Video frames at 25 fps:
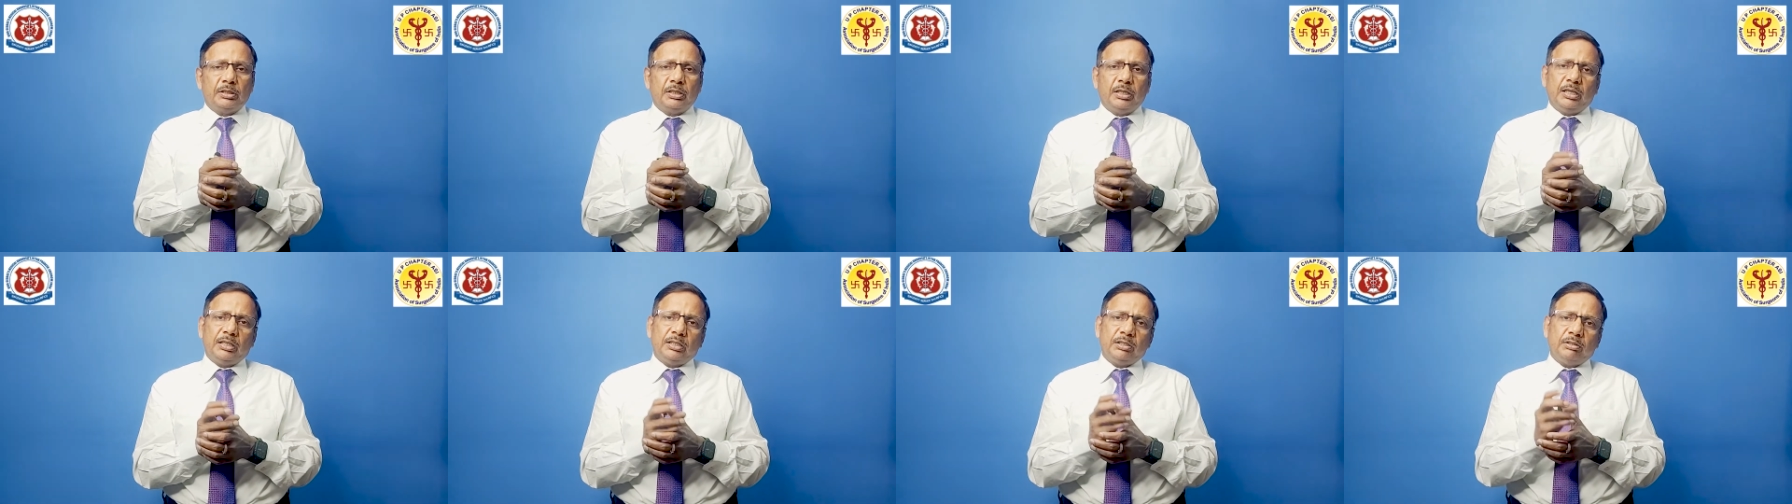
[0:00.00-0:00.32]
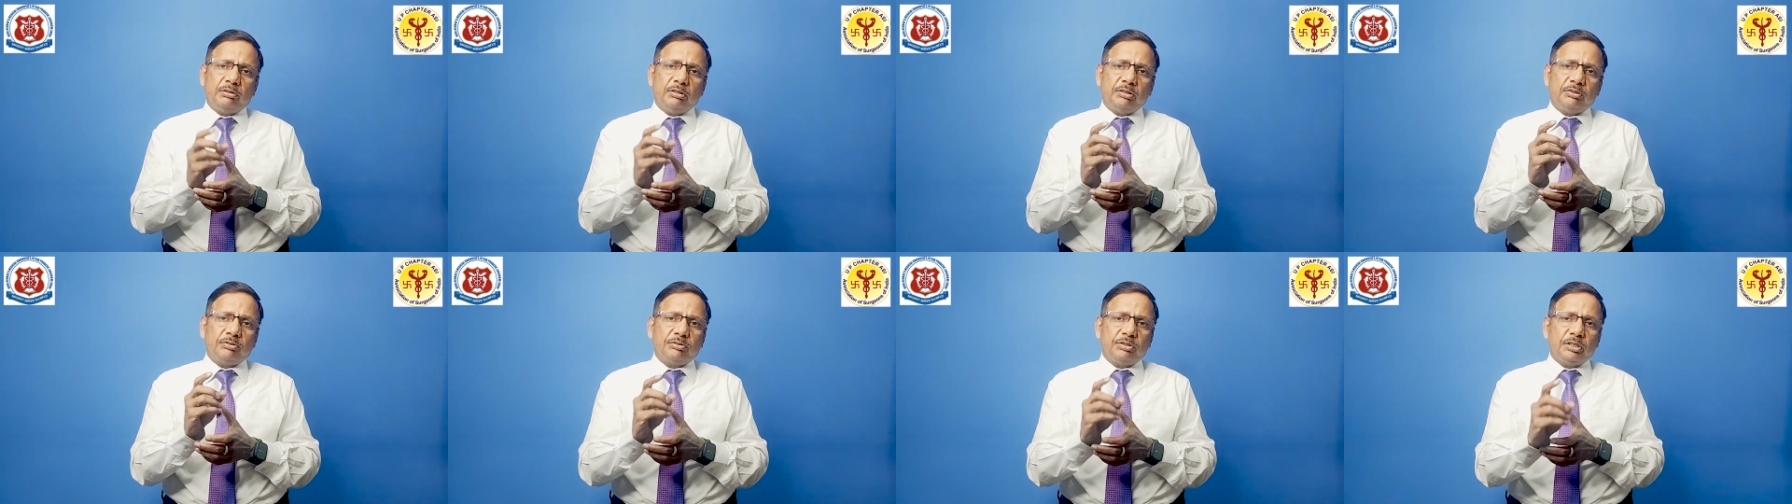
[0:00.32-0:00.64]
And you
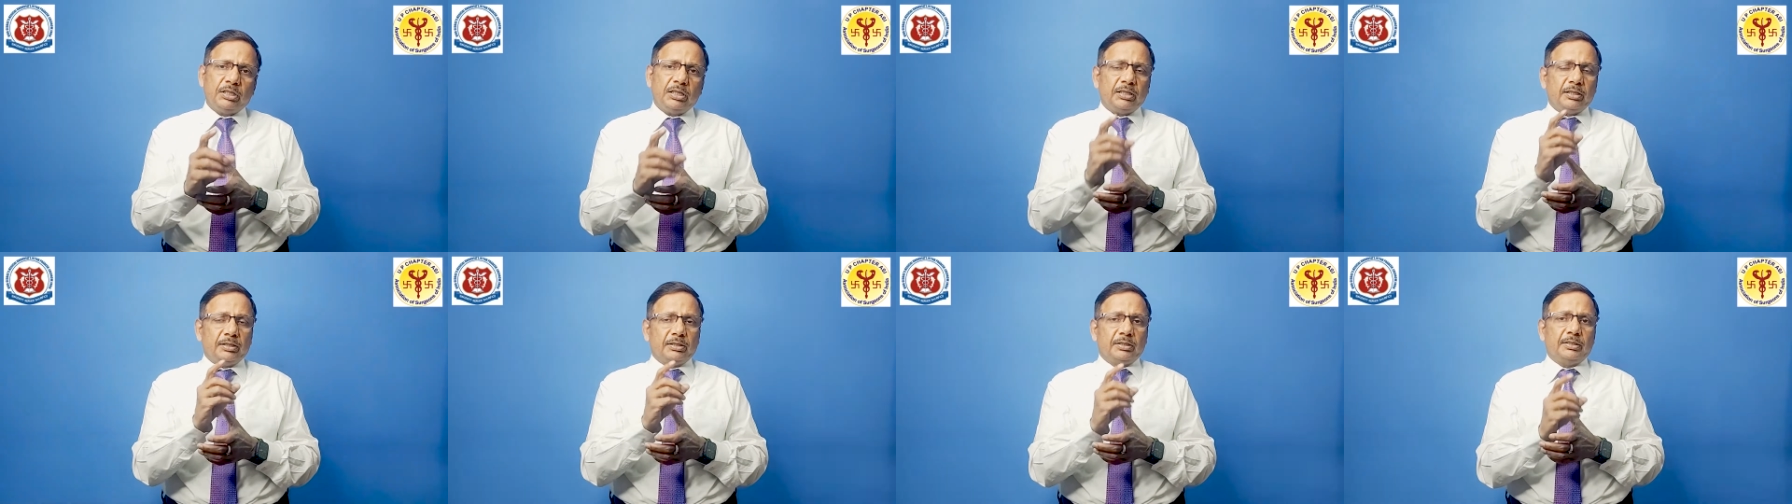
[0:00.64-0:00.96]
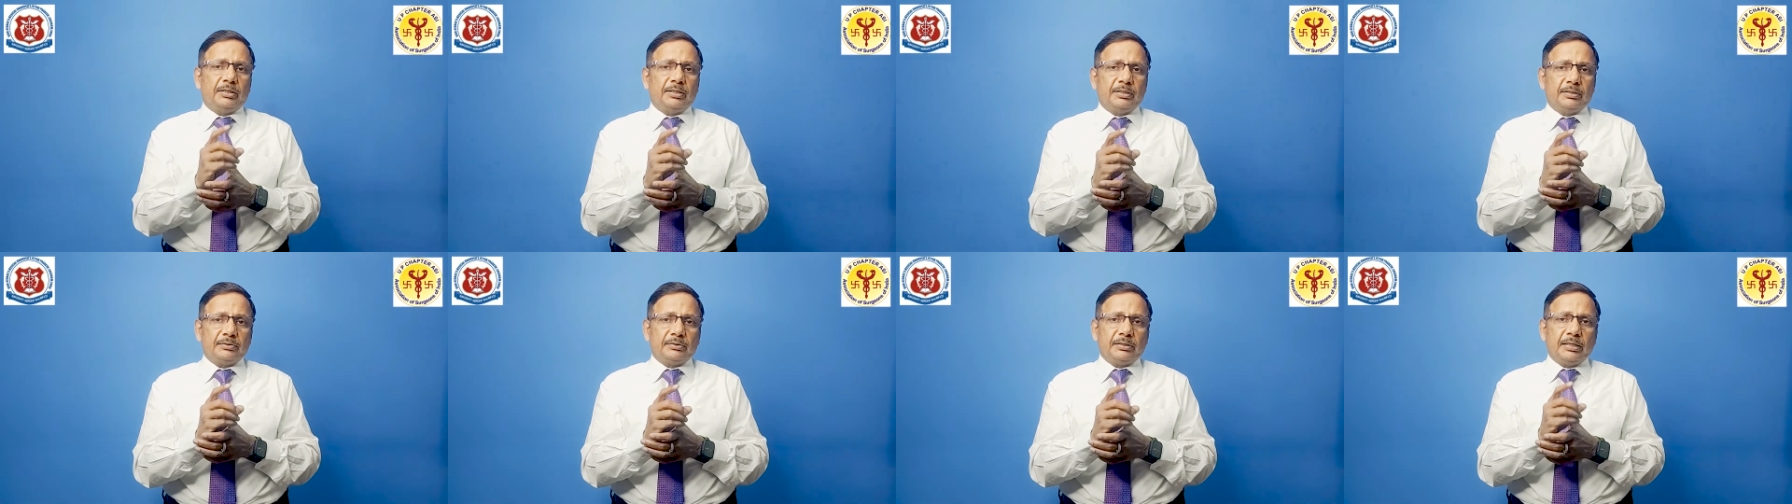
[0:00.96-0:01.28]
will
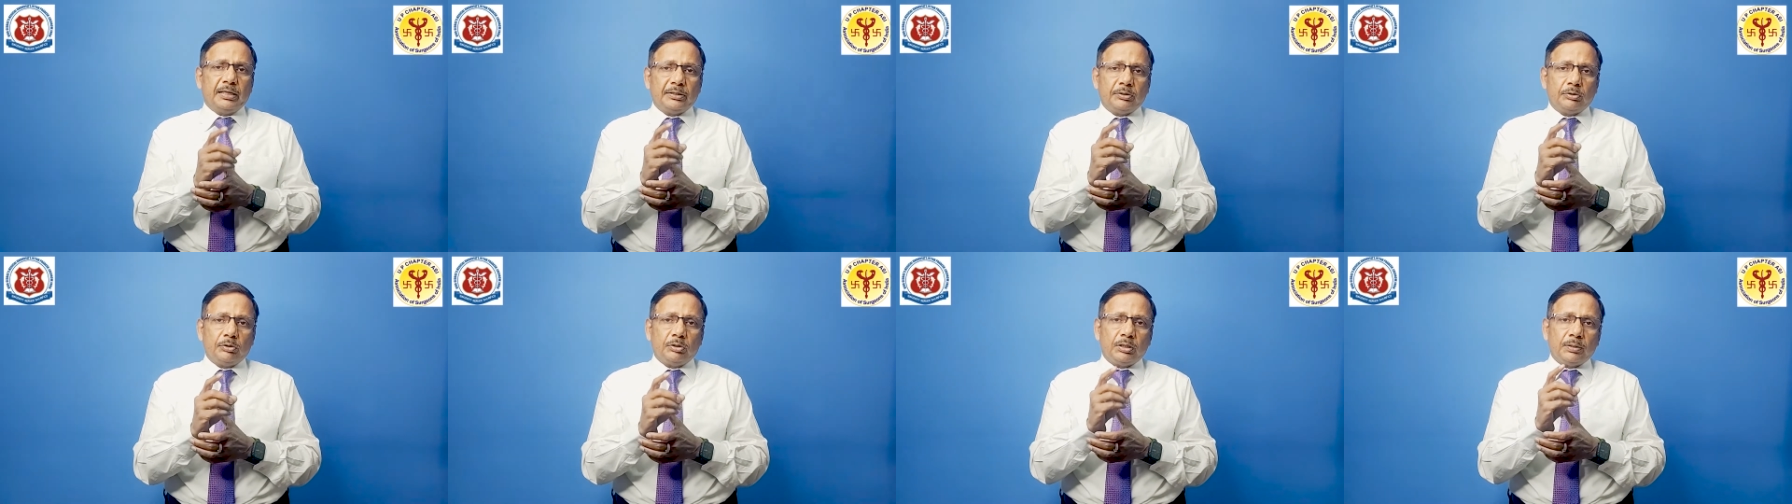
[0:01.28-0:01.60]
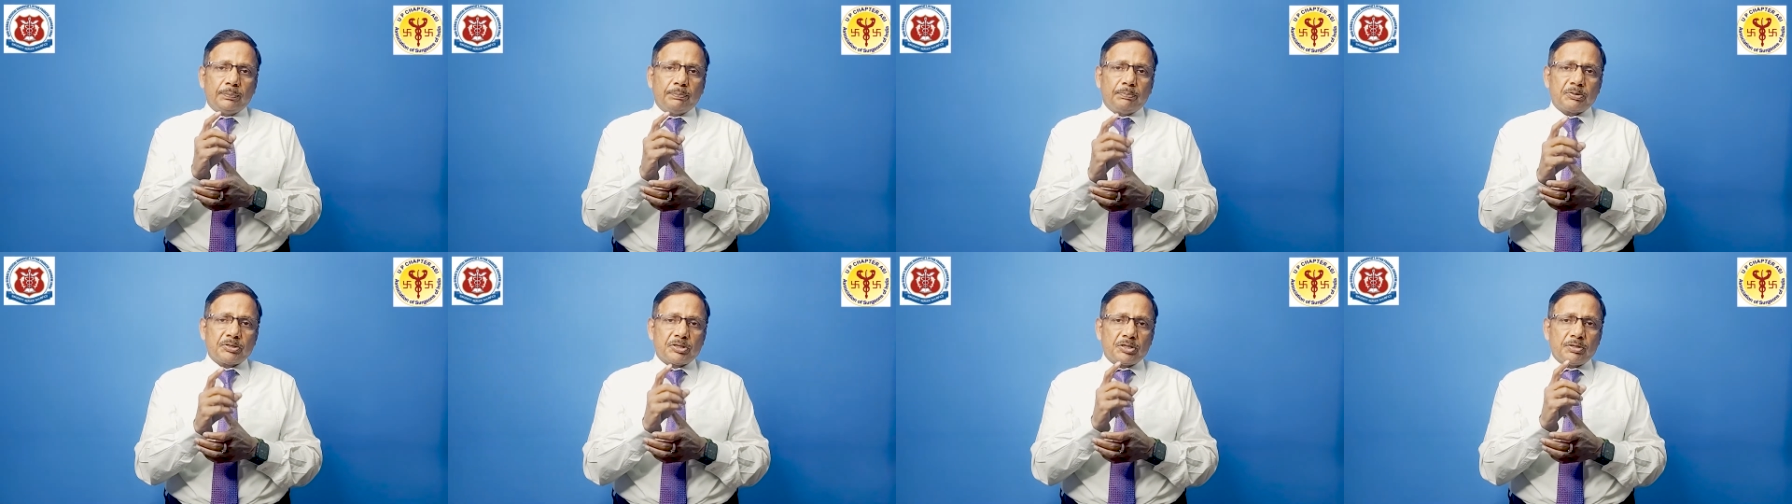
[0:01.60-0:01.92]
see that your
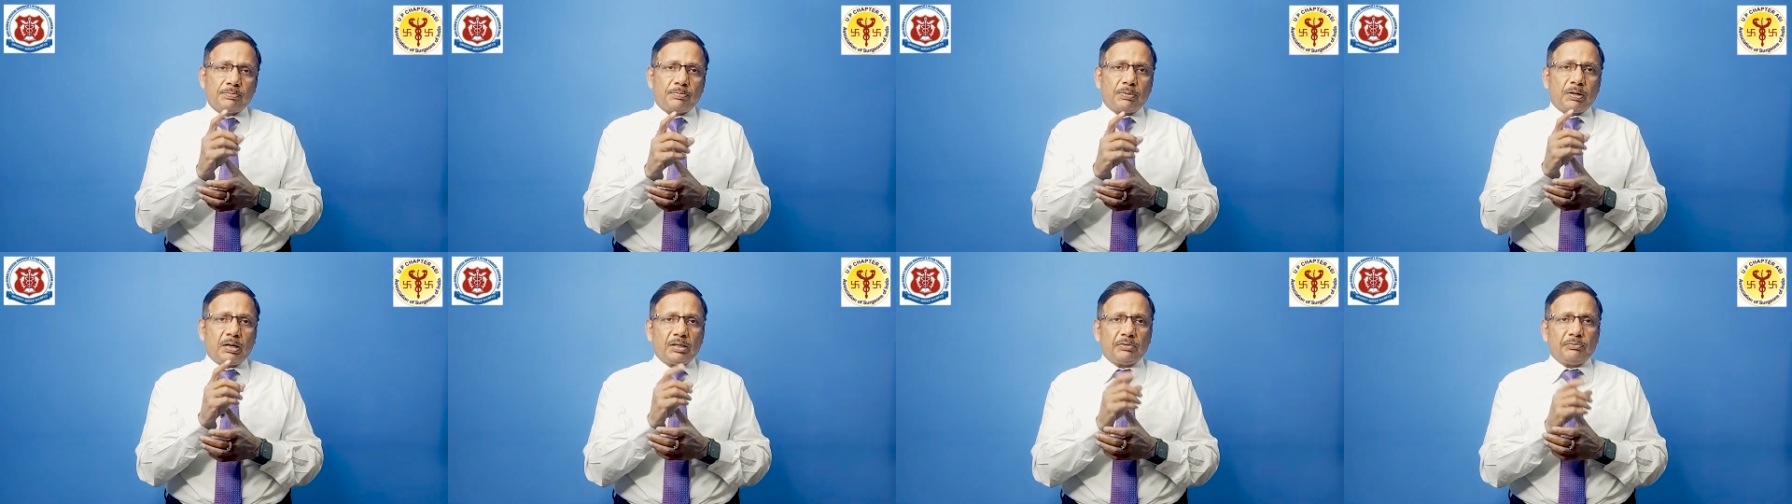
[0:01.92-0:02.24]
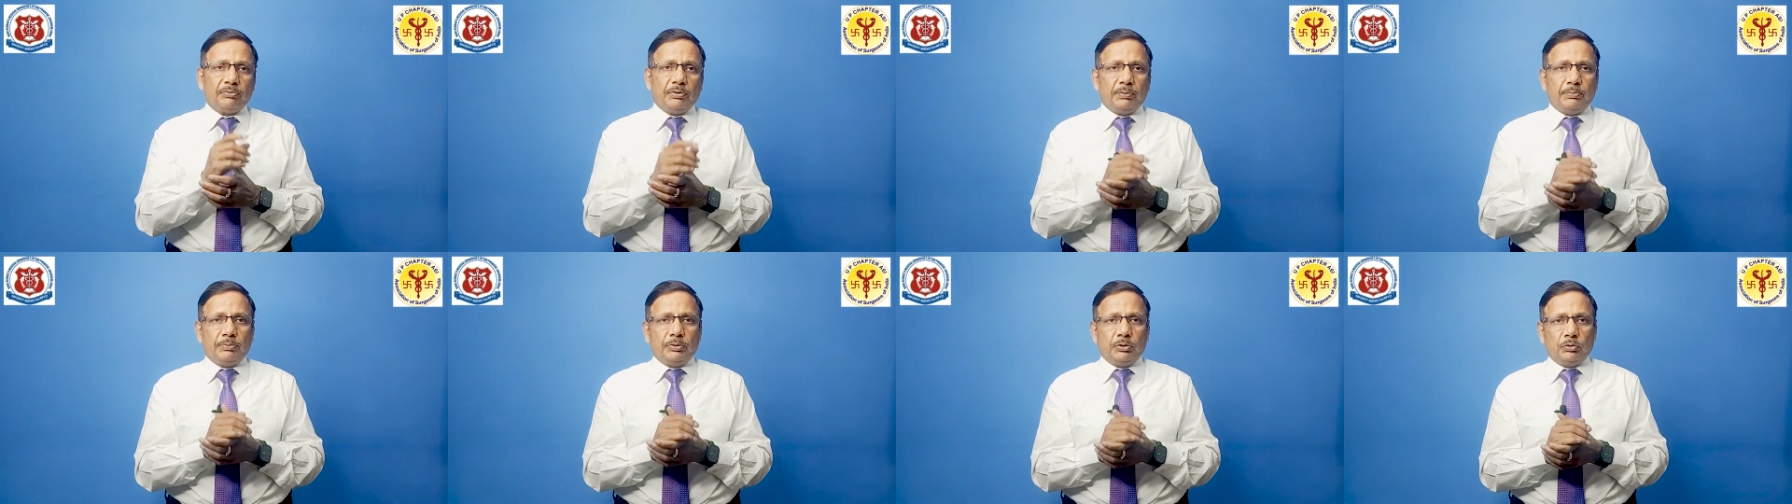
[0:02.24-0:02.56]
depression part
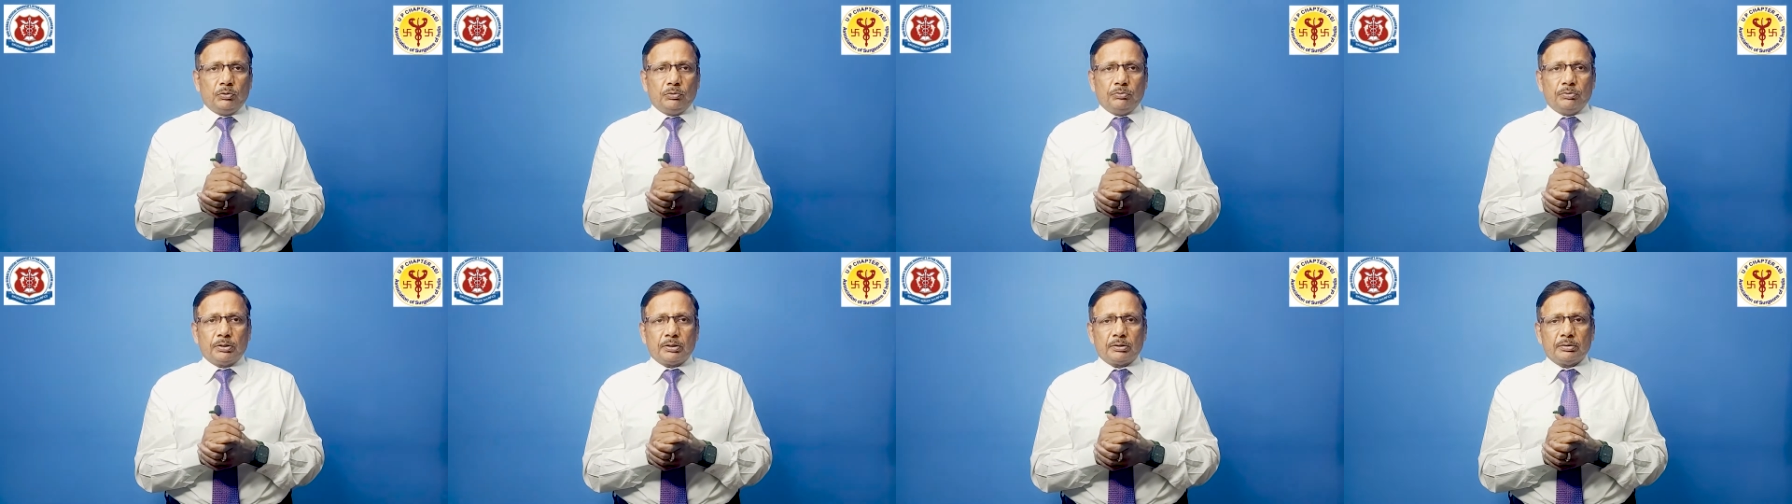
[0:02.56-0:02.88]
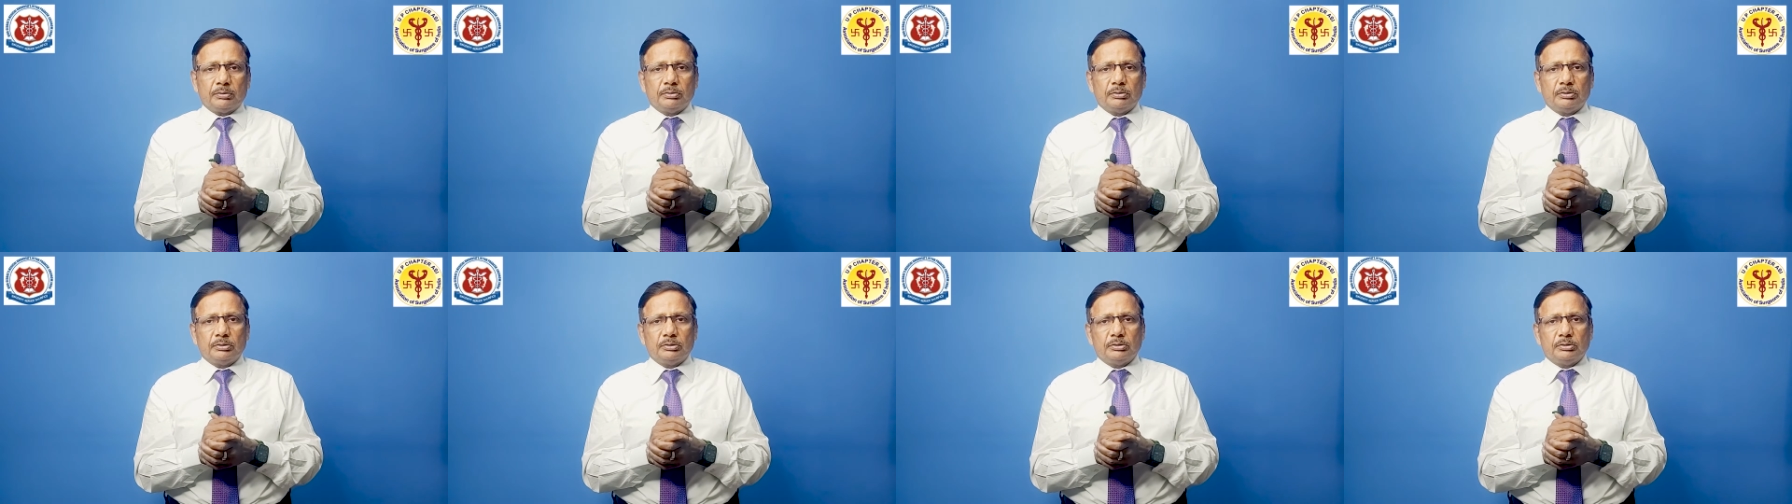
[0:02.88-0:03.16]
will be over.